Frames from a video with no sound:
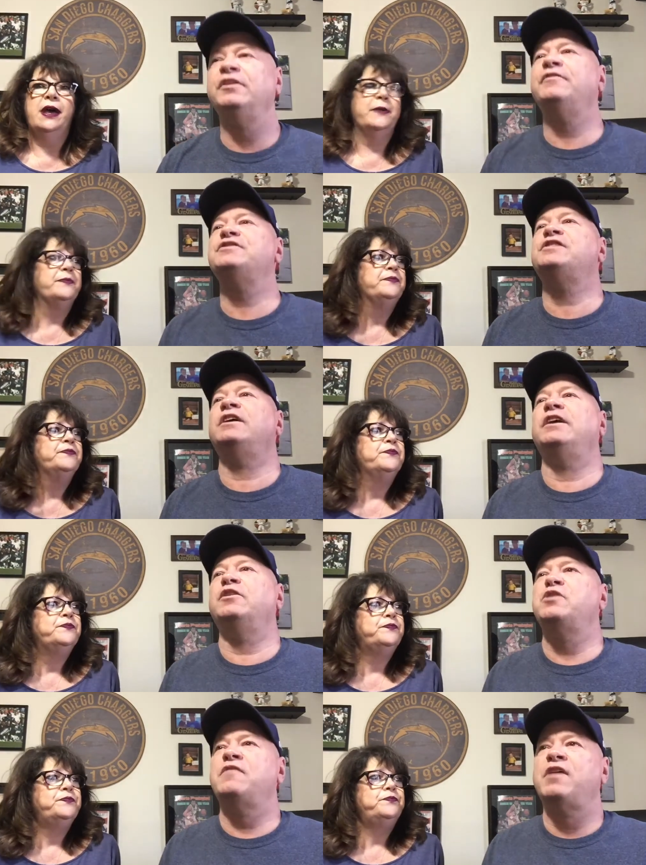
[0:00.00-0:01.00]
Speaker 1: um, live in San
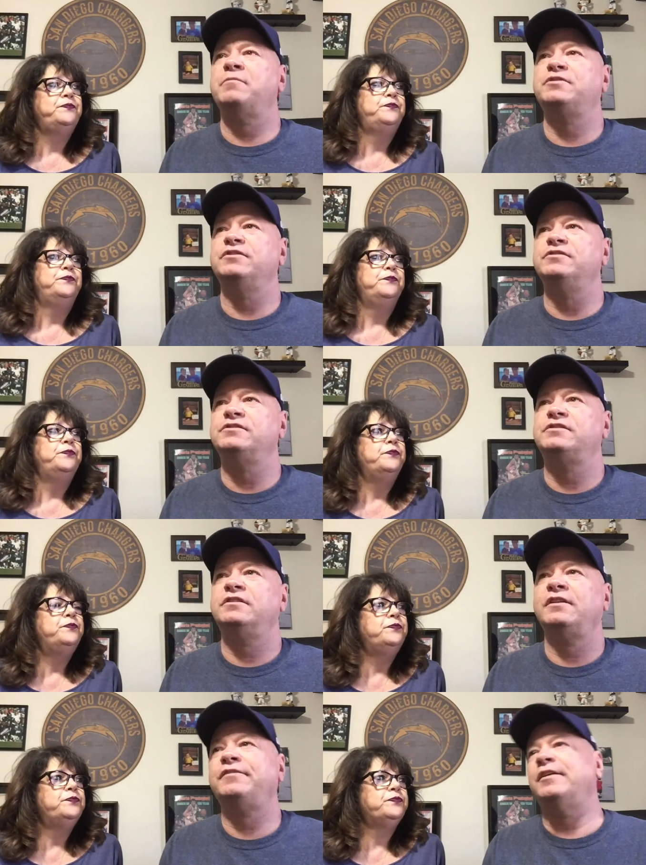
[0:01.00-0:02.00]
Diego, you have
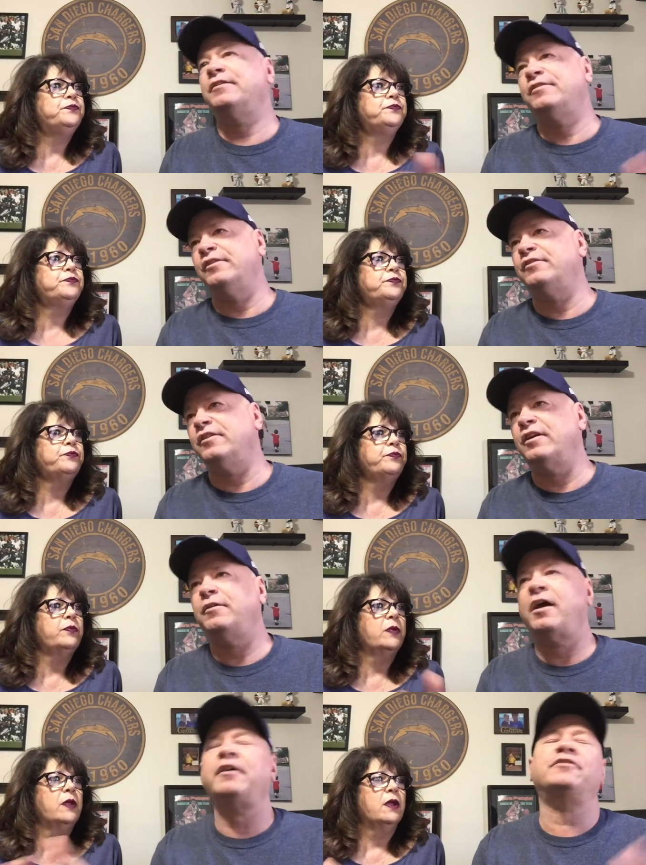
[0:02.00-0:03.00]
options. Not that cities,
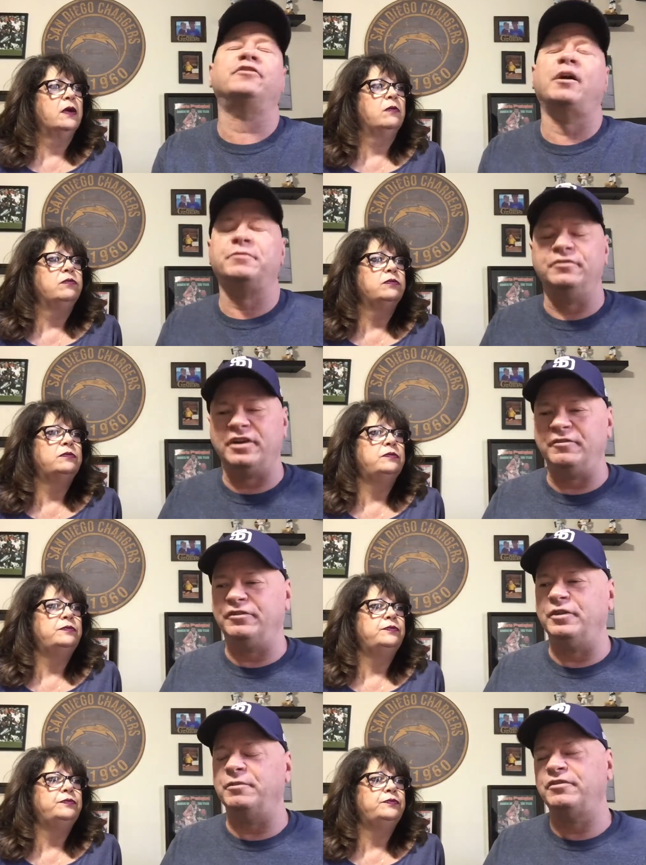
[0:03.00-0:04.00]
I guess there's options
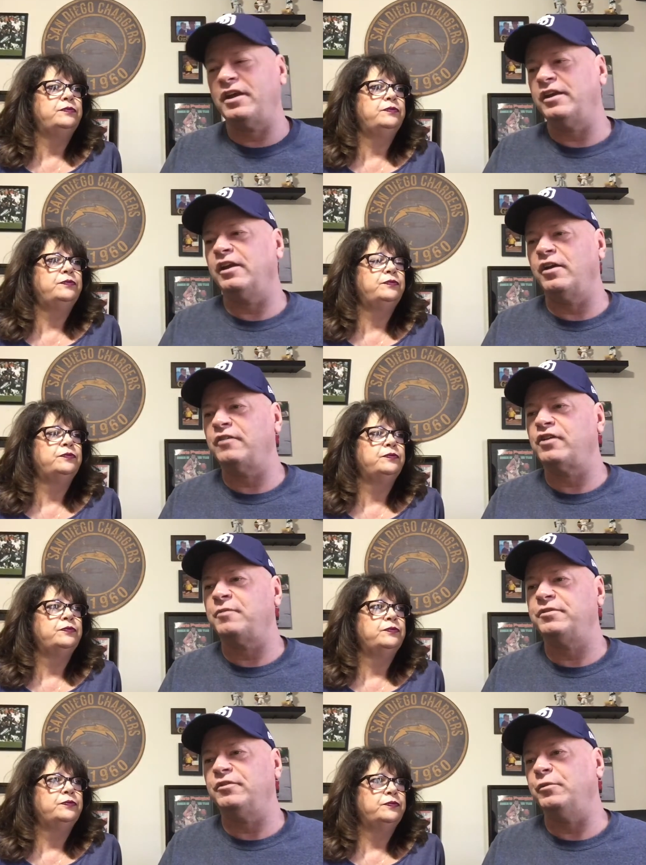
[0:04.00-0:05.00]
every city, but San Diego has
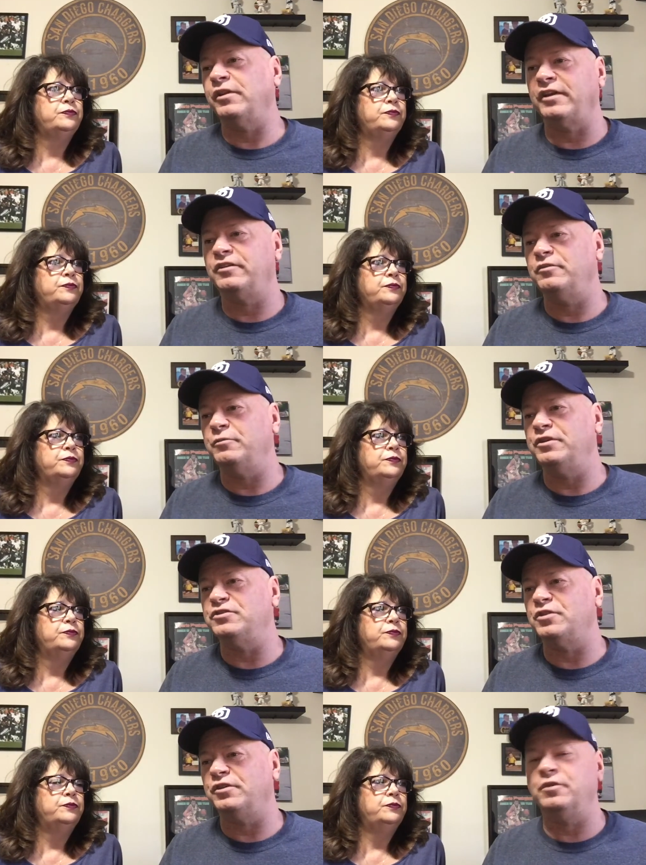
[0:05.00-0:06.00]
options that we like. to We
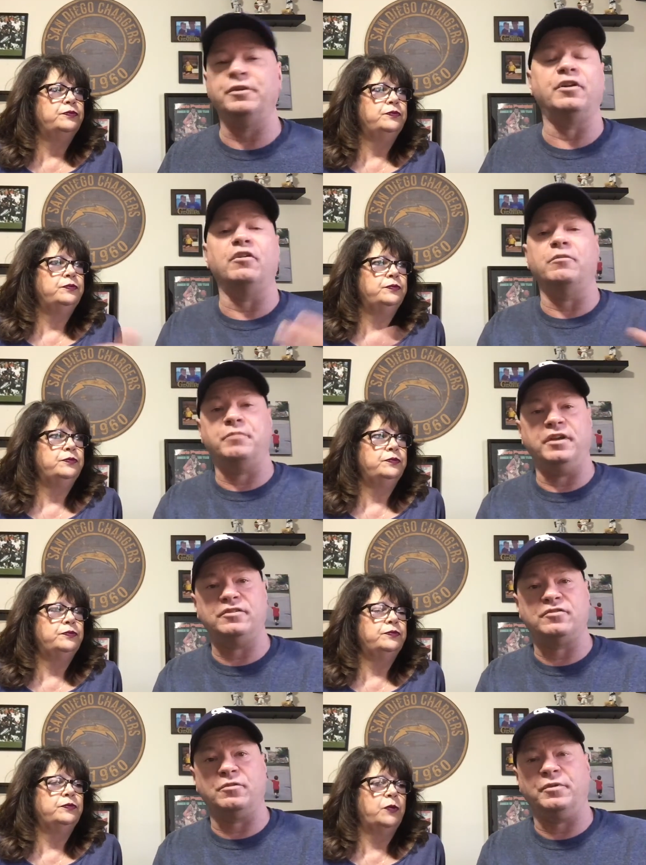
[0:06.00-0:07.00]
enjoy. Do we go to the
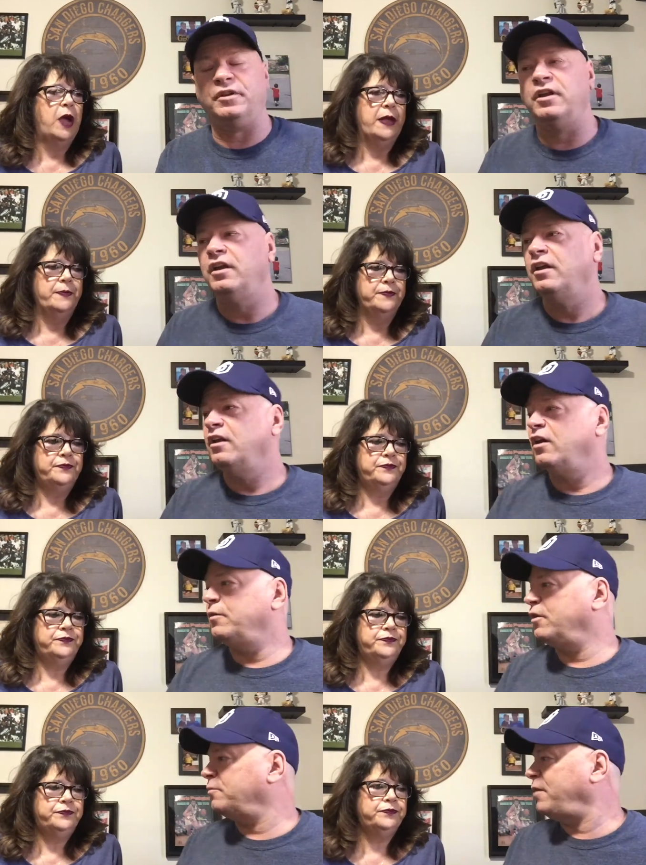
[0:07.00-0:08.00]
beach or we? Right
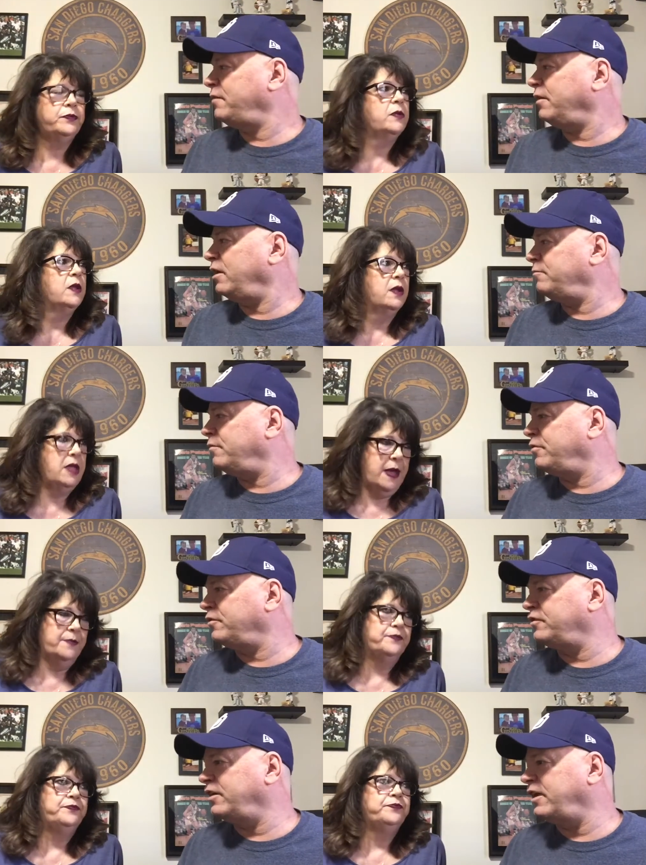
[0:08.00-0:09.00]
Oh, we go to Padre game. Yeah.
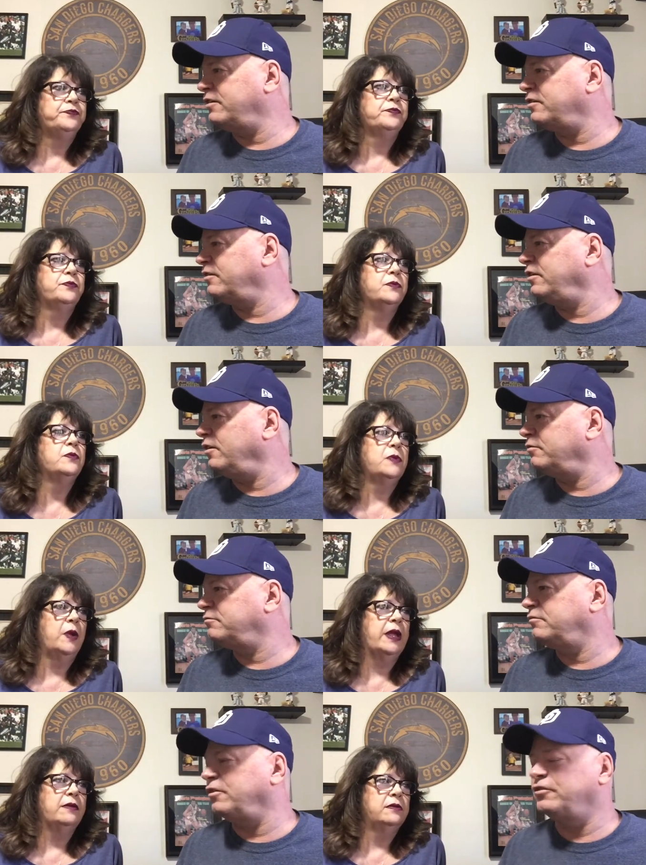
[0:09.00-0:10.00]
Thursday days, you know,
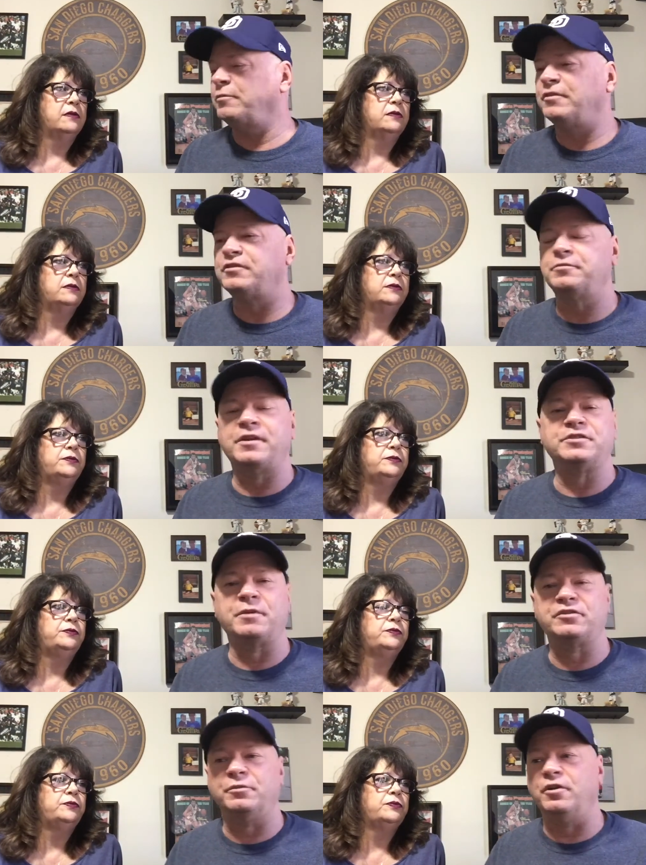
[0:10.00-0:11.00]
right. Thursday businessmen
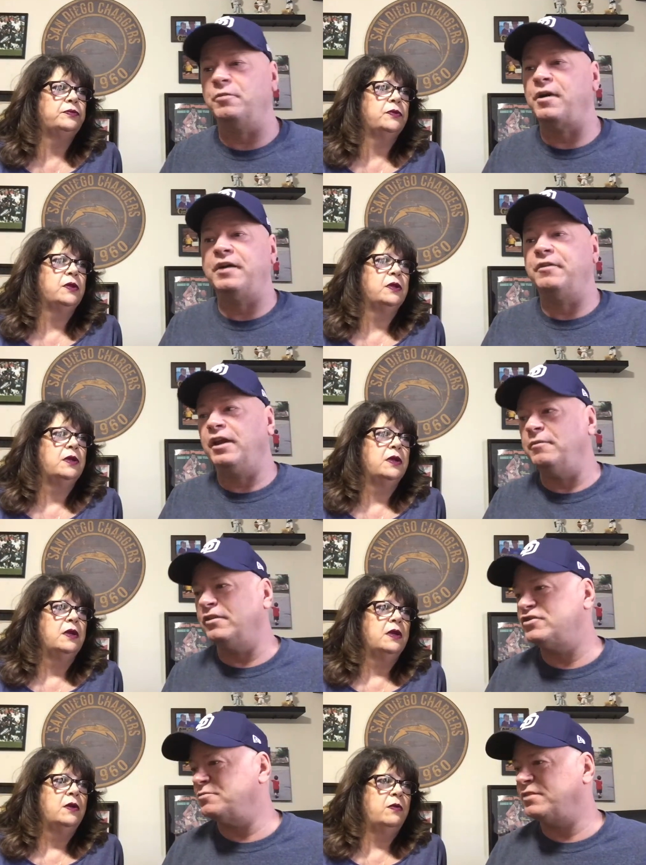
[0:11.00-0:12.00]
special, we go to Padre game,
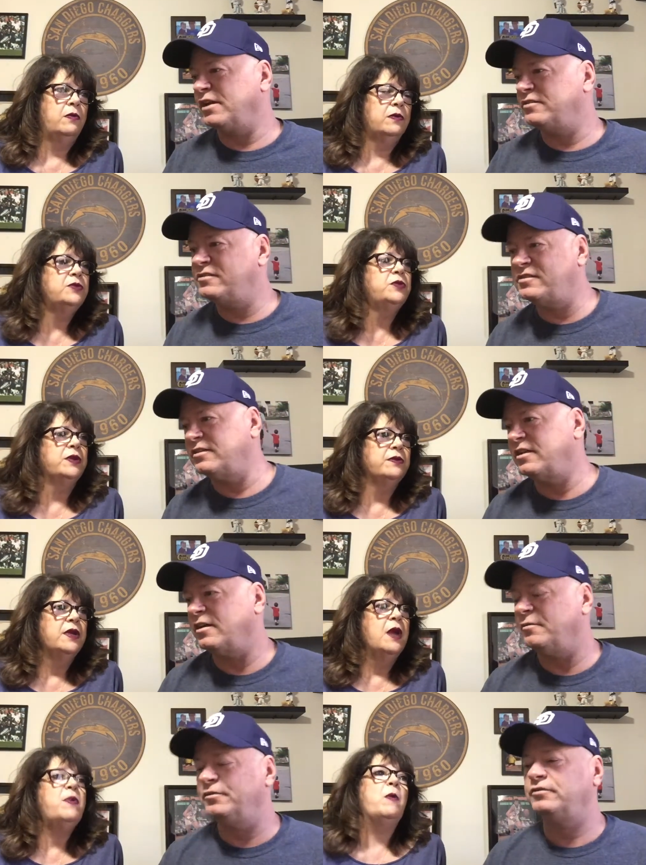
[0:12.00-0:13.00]
you get cheap tickets and True. sit
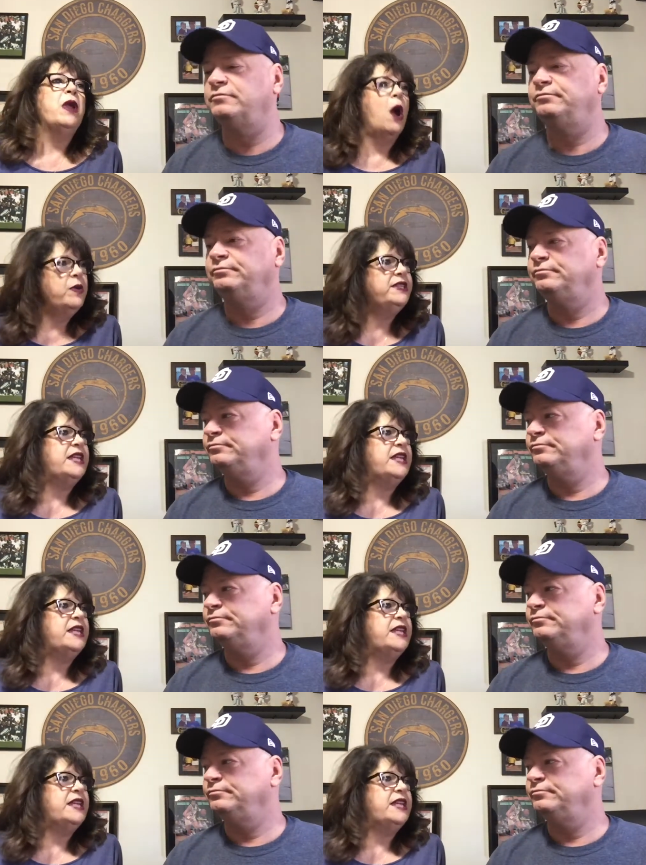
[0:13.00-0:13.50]
there. Was, but we always